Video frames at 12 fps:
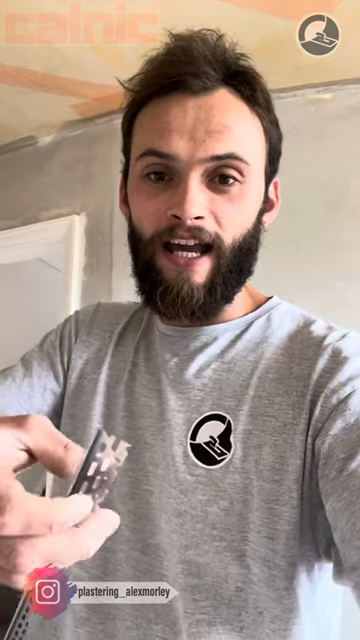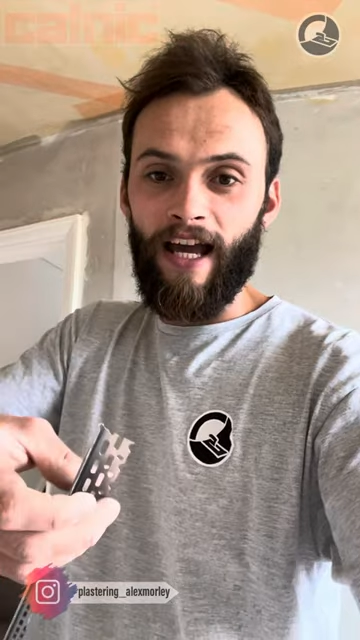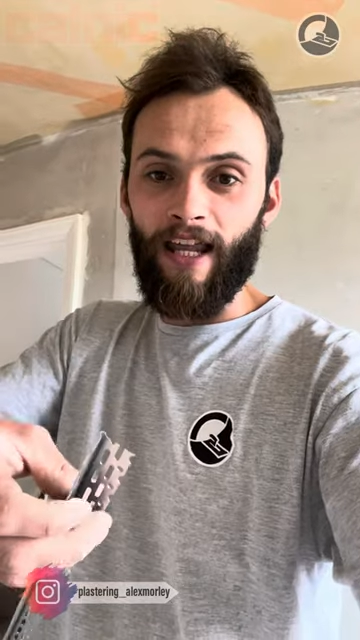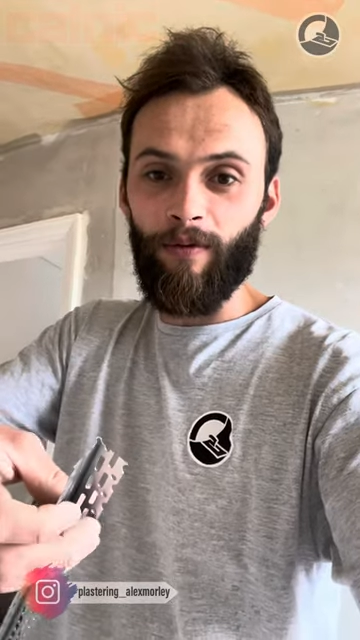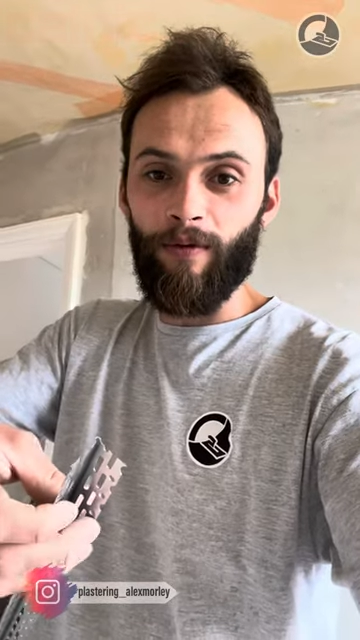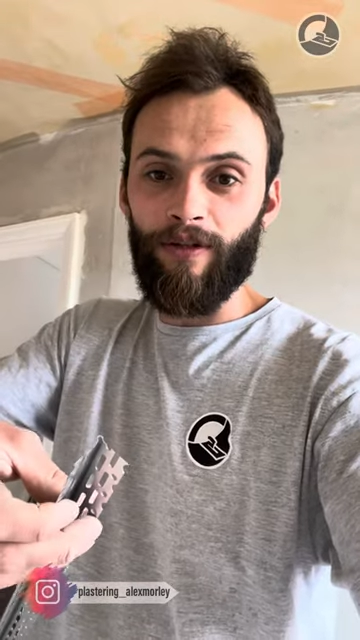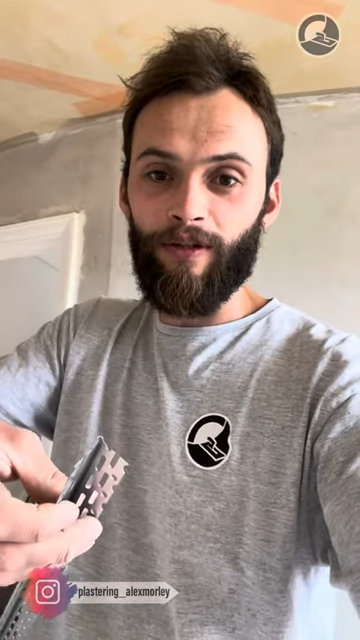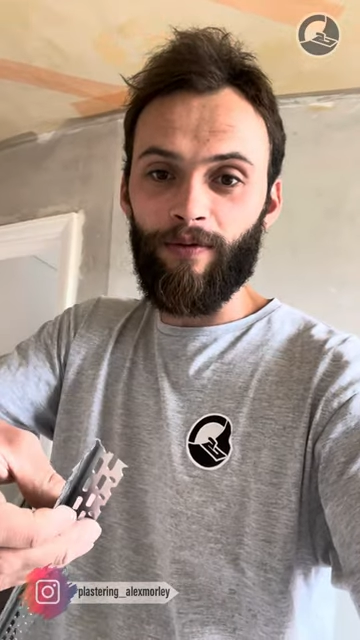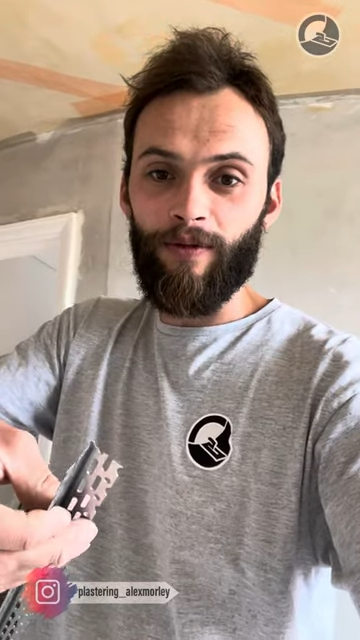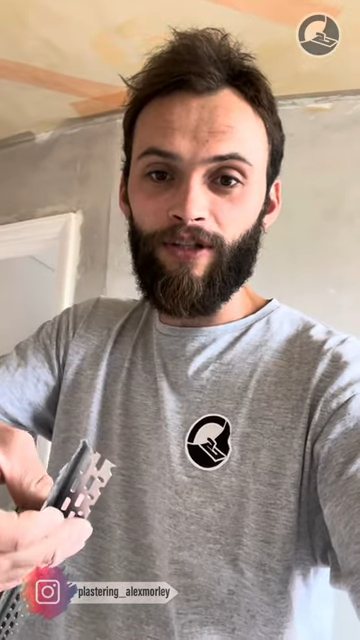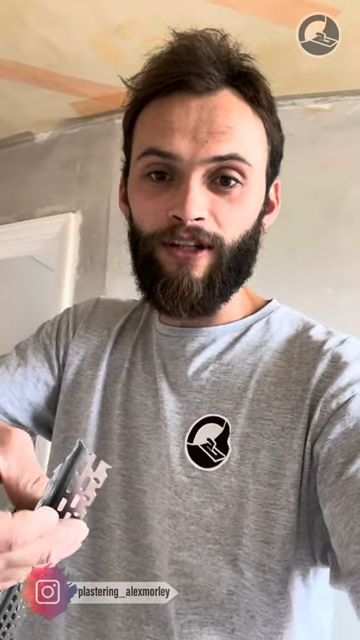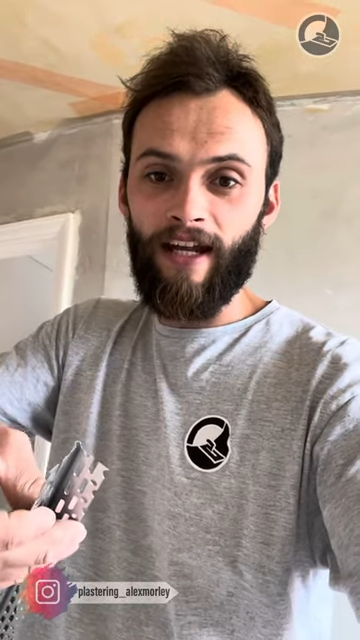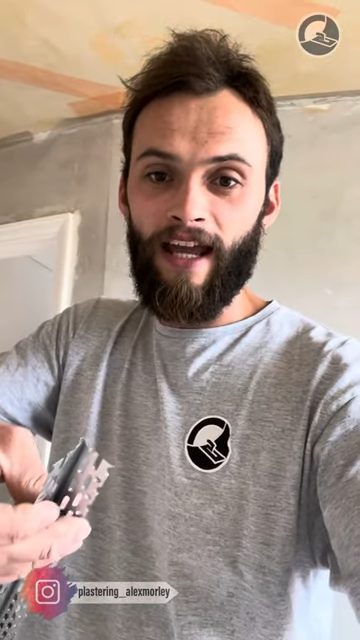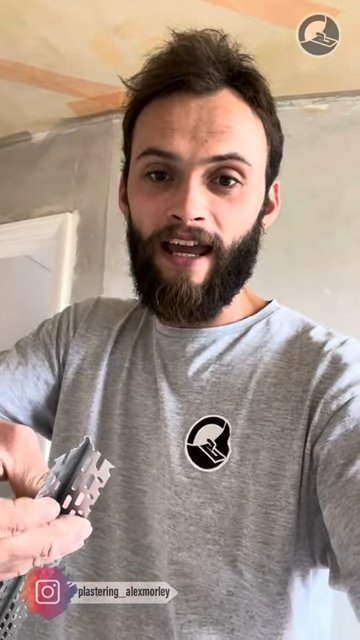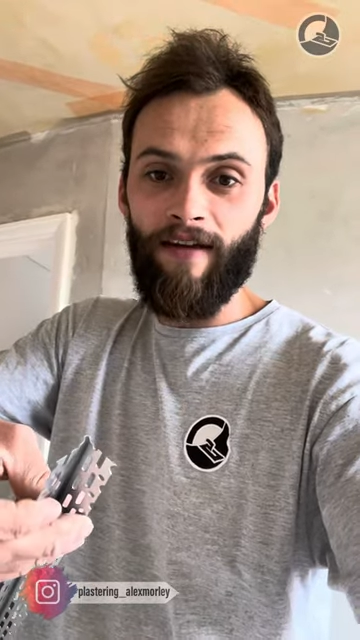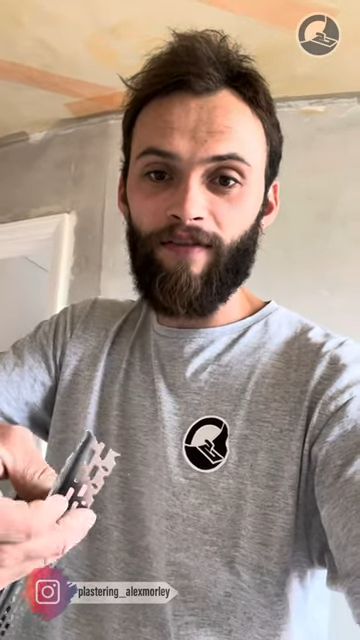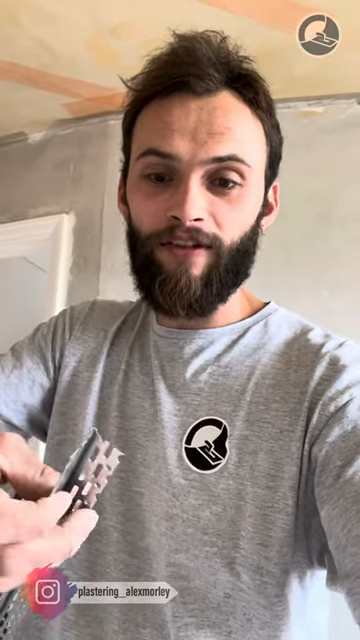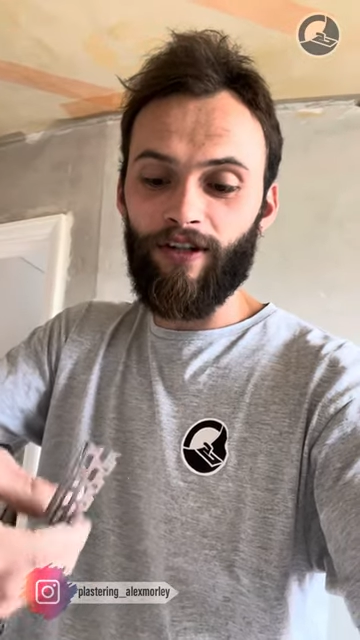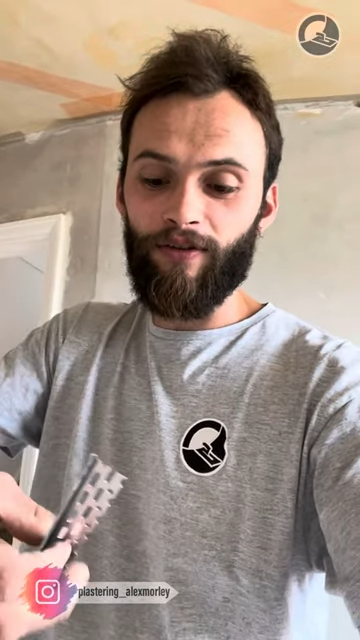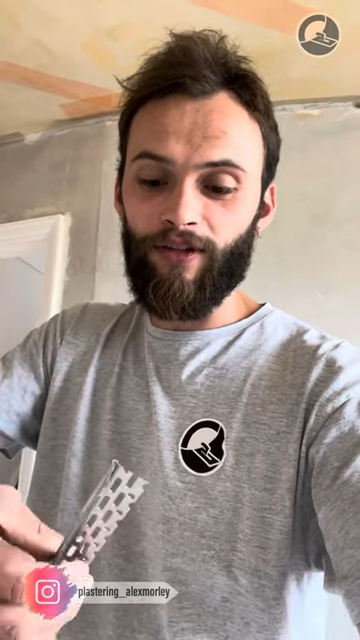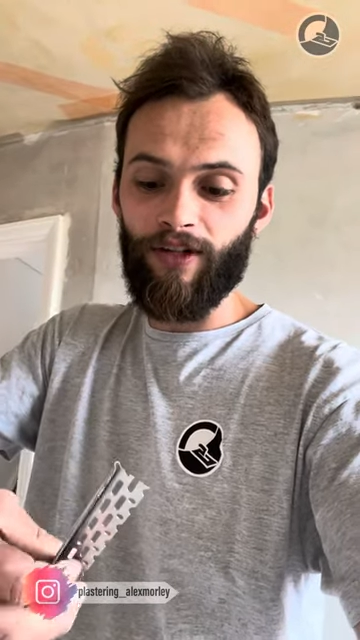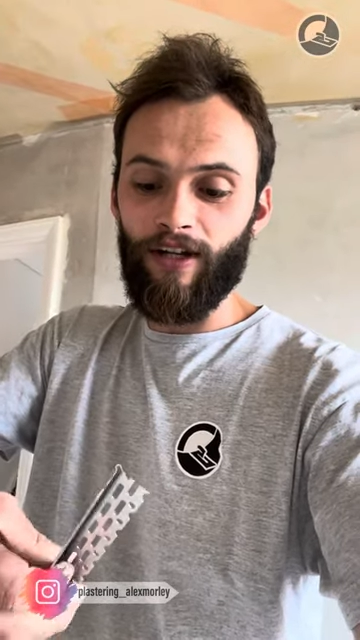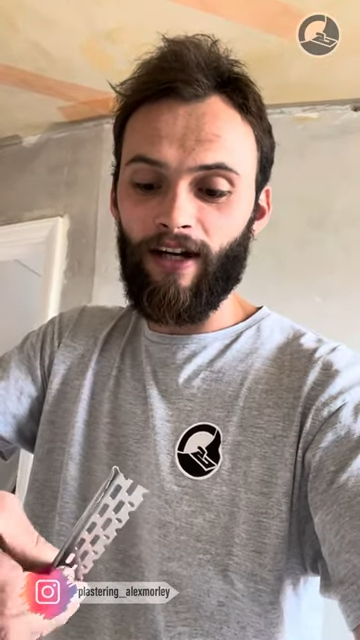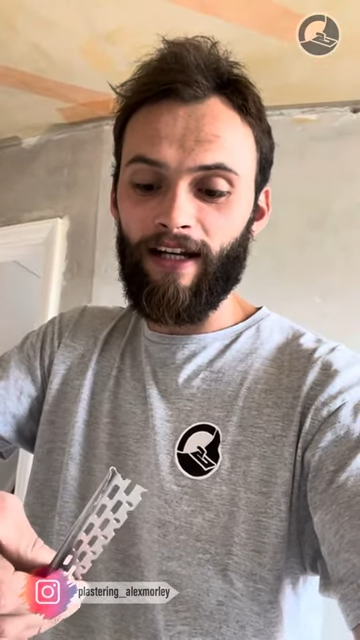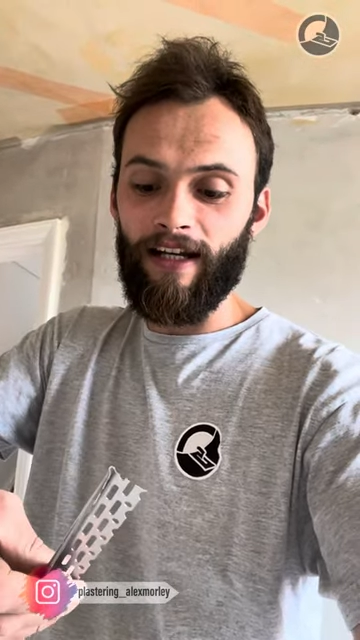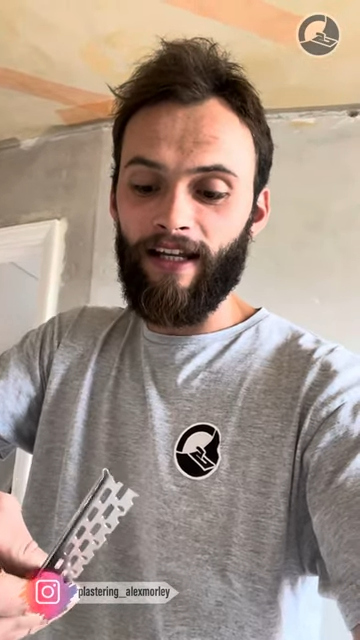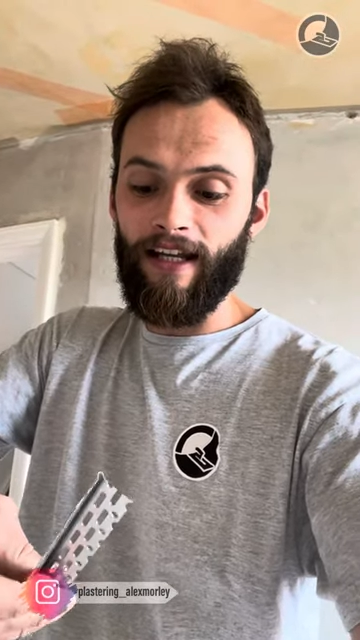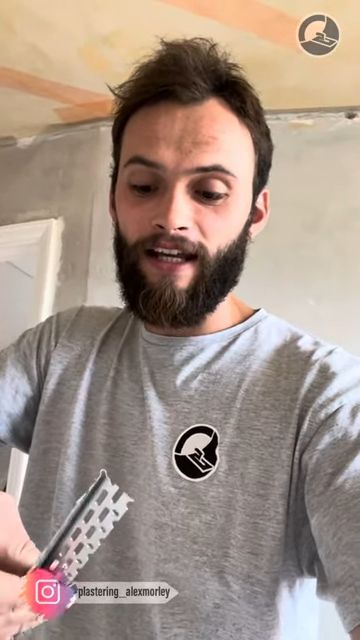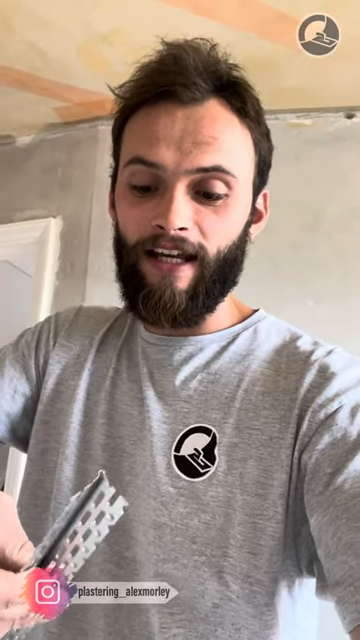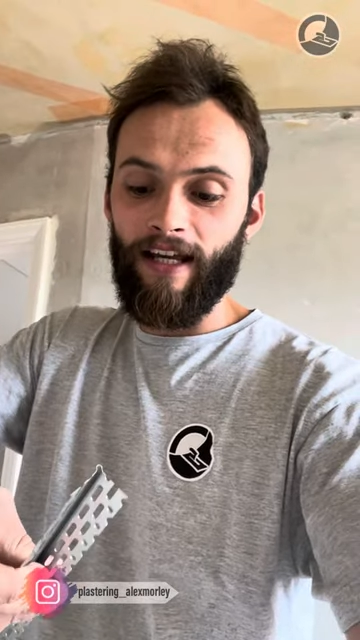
And what we do is we're just gonna ever so slightly